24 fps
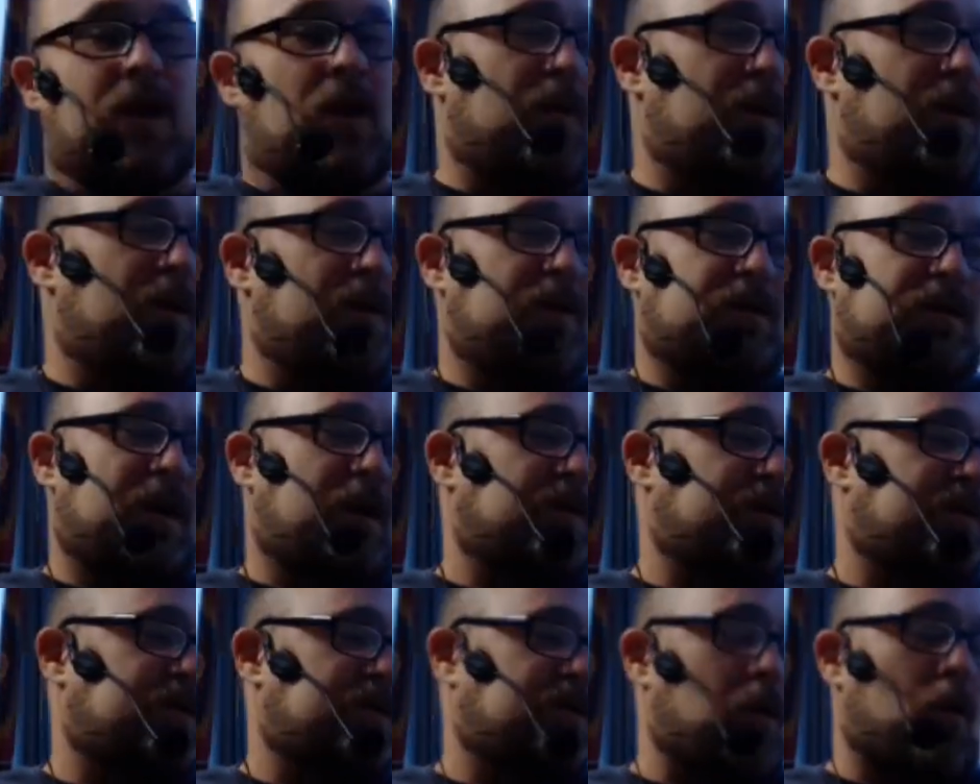know there's
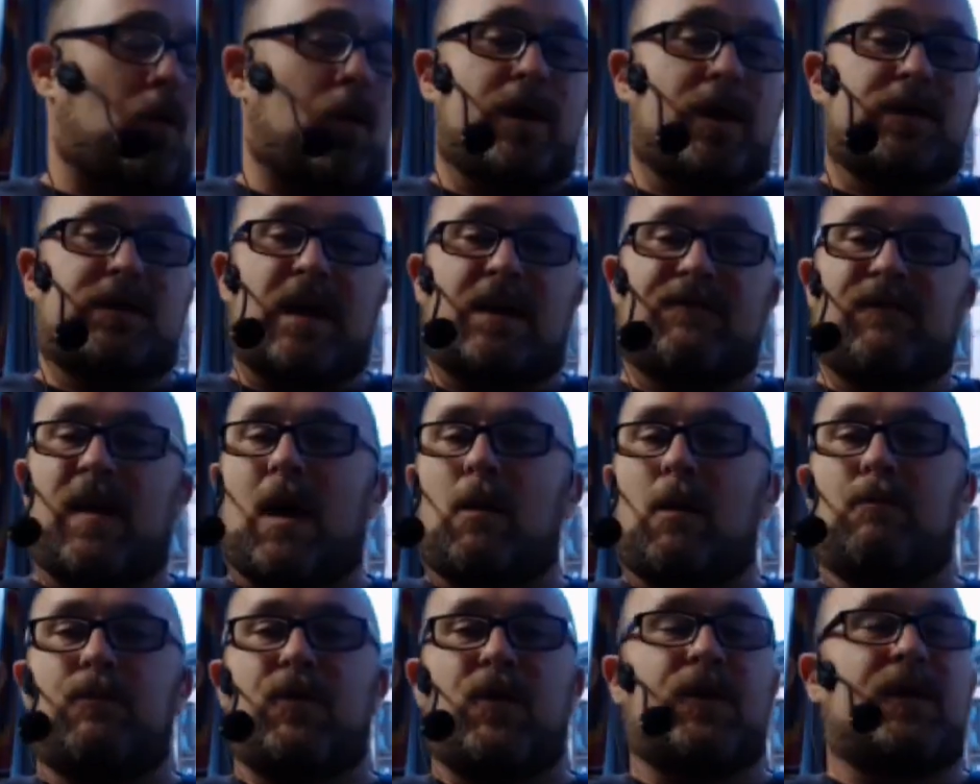there's stories stories of
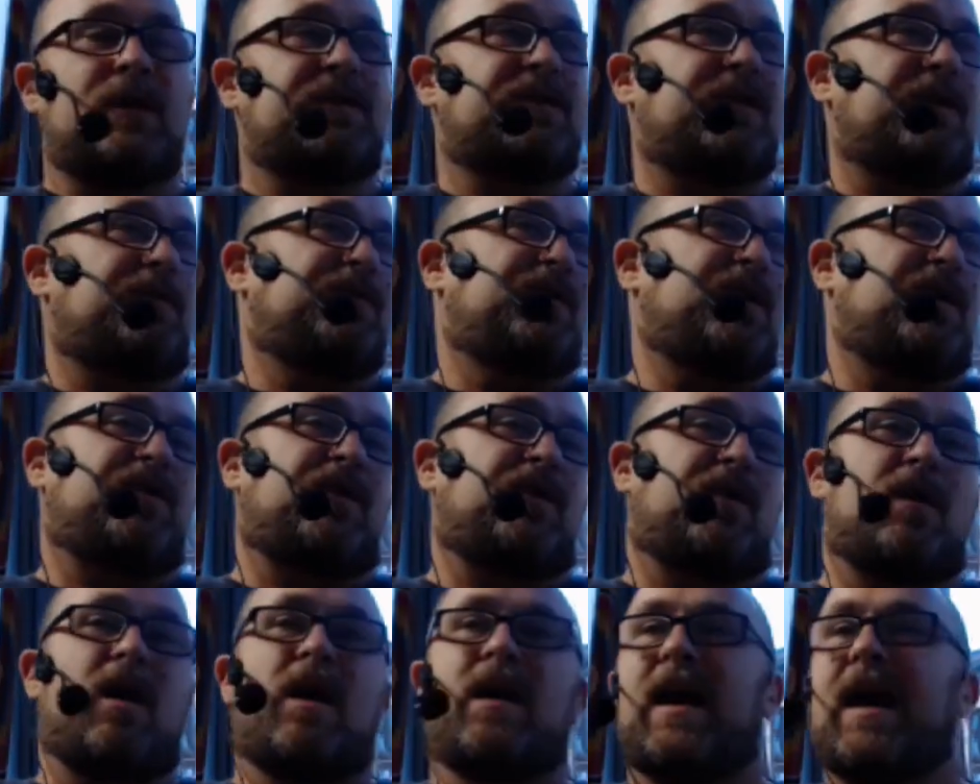how Buddha
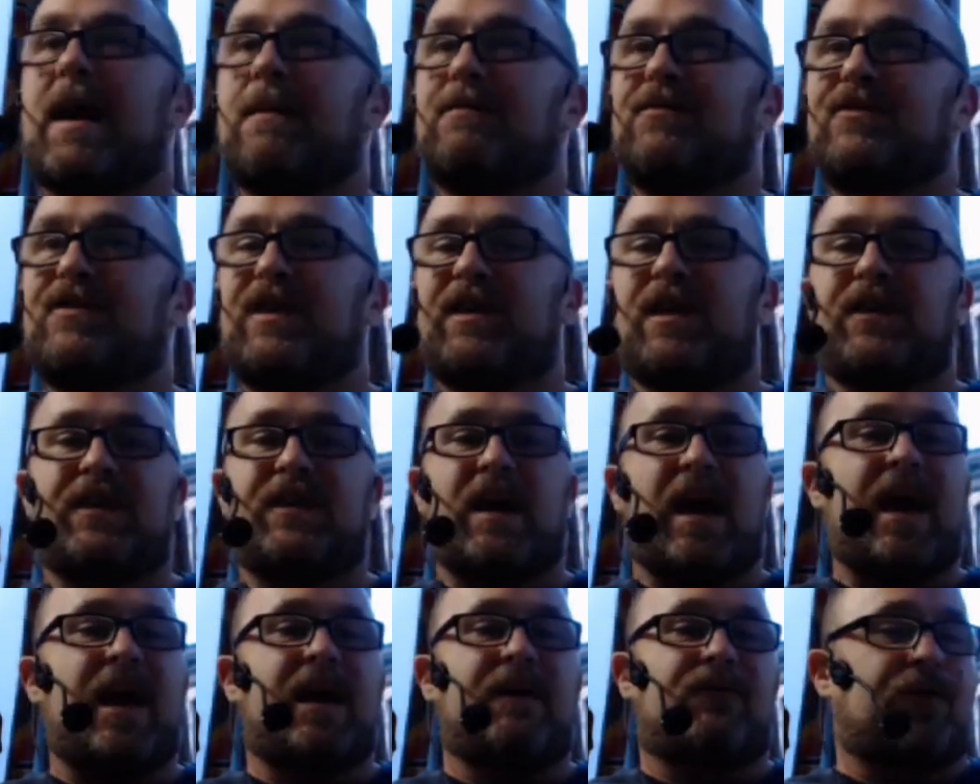subsisted on a hemp seed a
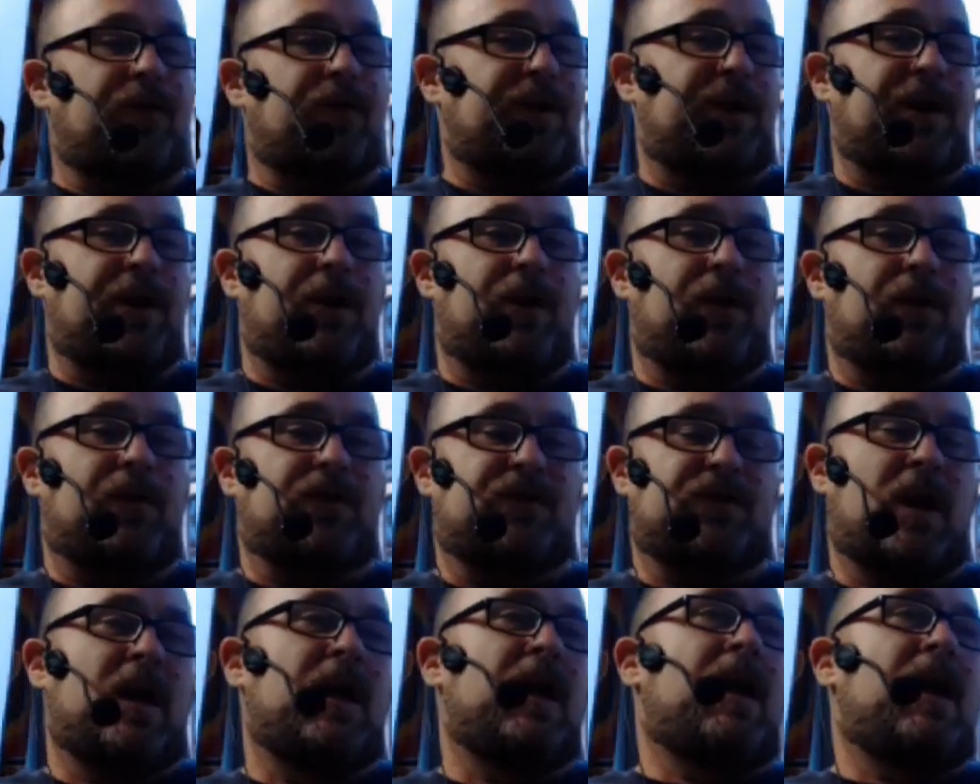day for
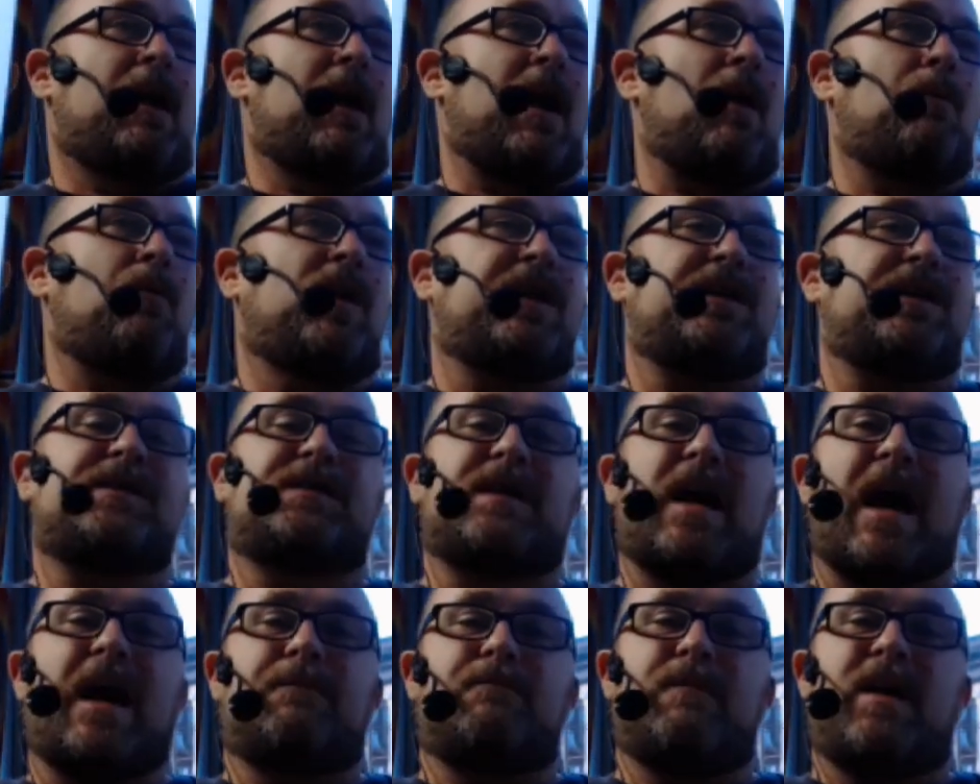years uh, while he
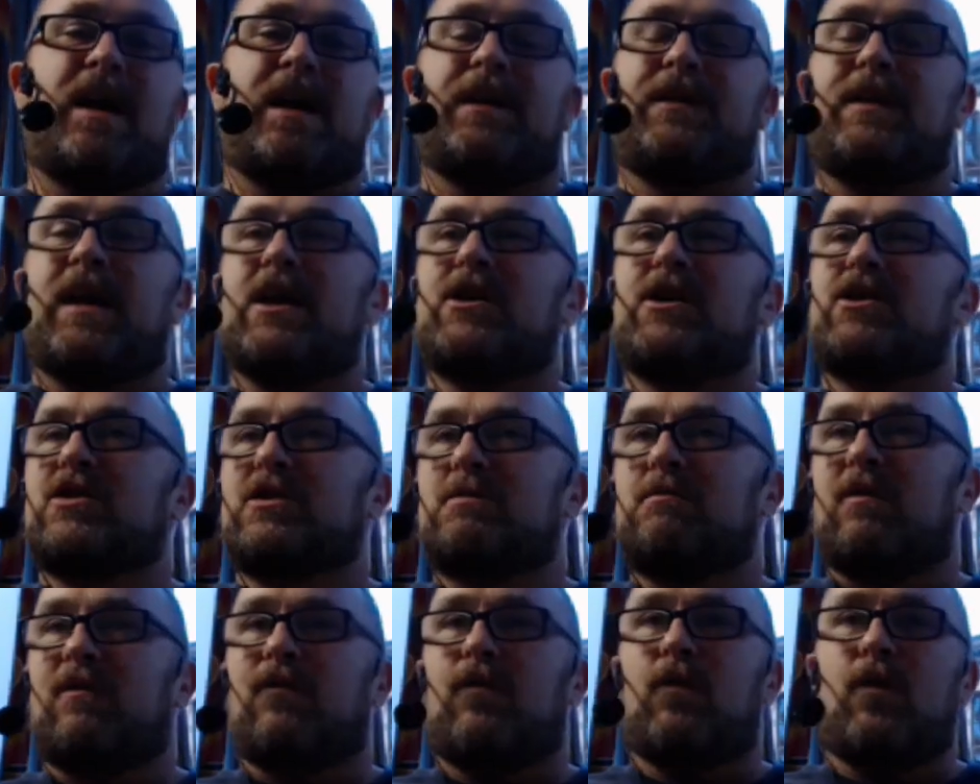sat in
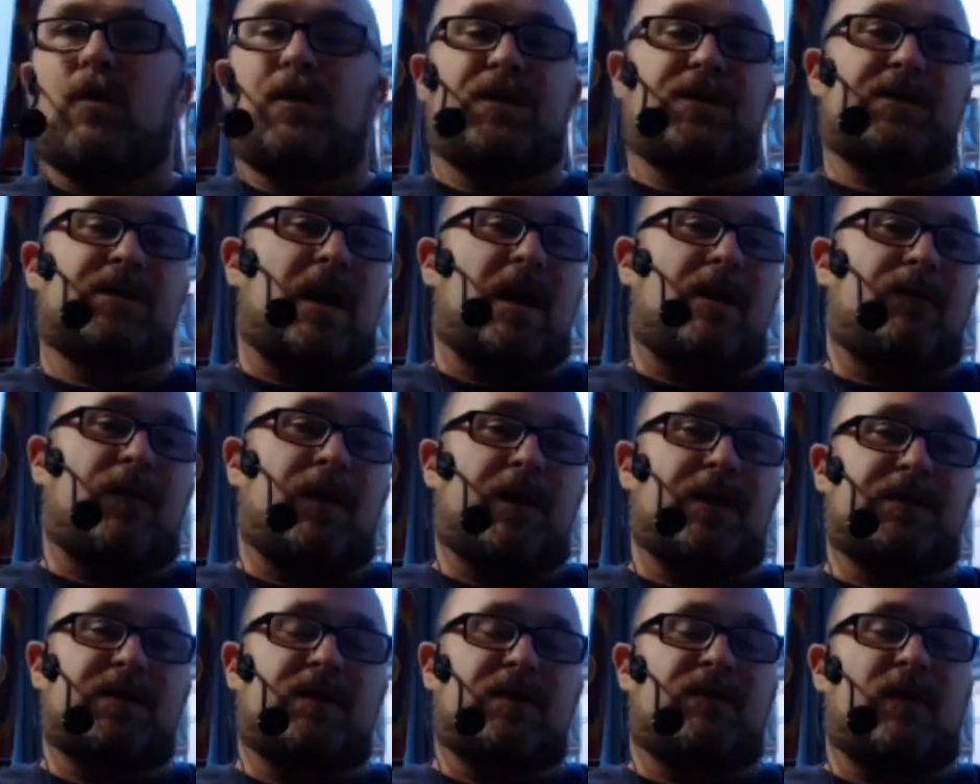meditation before
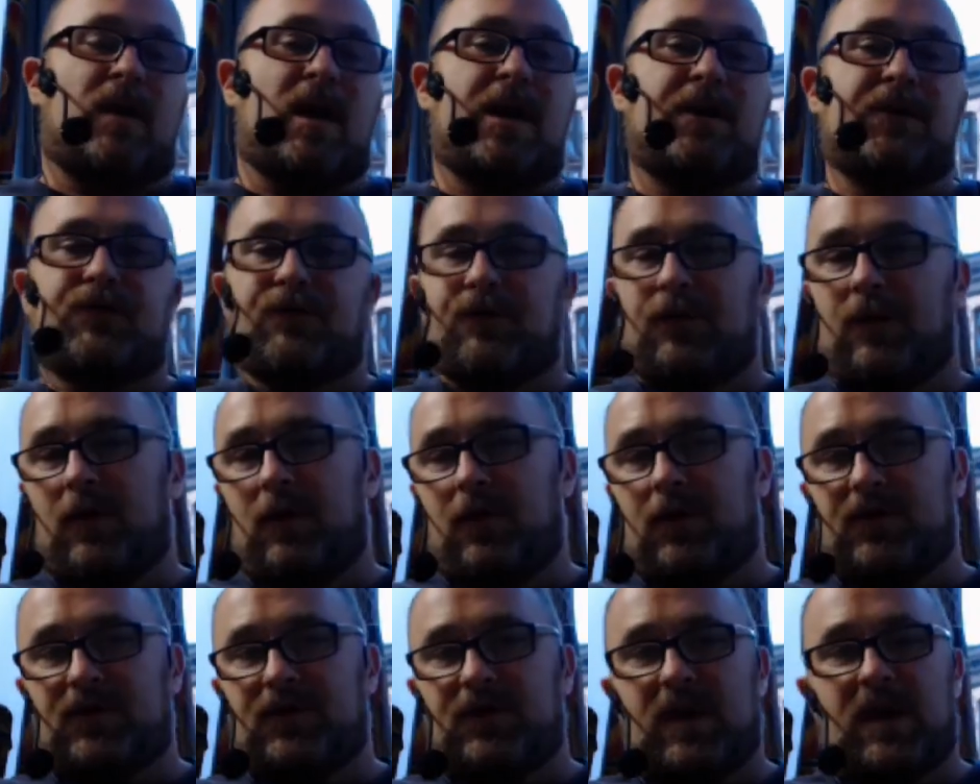discovering his divine
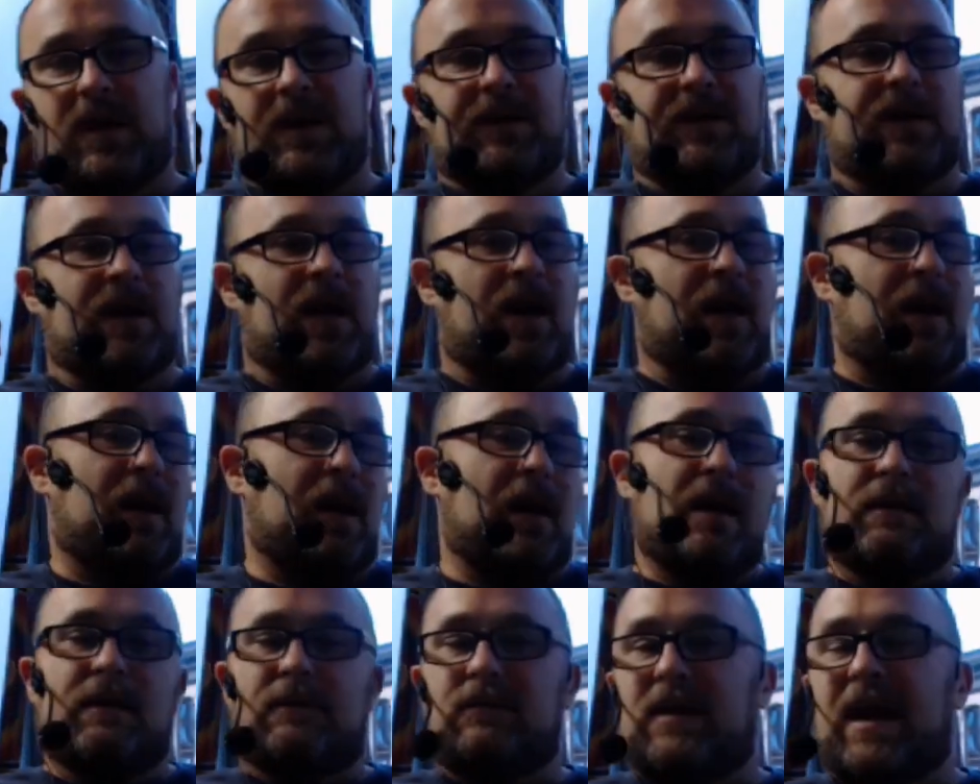truths. And uh,
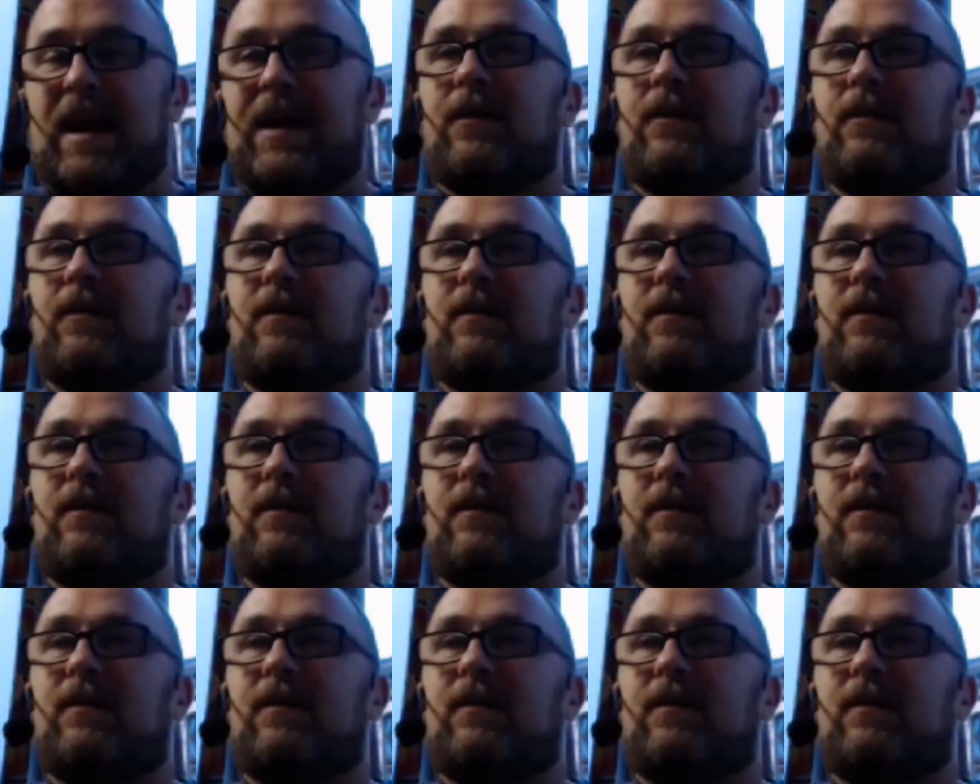so, it wasn't later, a